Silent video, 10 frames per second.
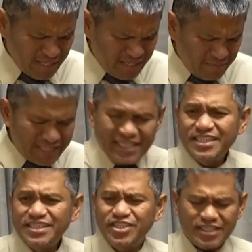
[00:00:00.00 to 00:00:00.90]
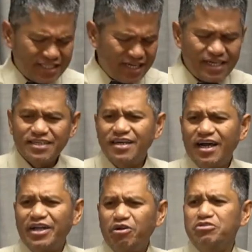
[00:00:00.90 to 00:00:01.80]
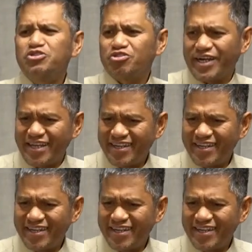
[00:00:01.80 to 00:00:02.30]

But this is just an entree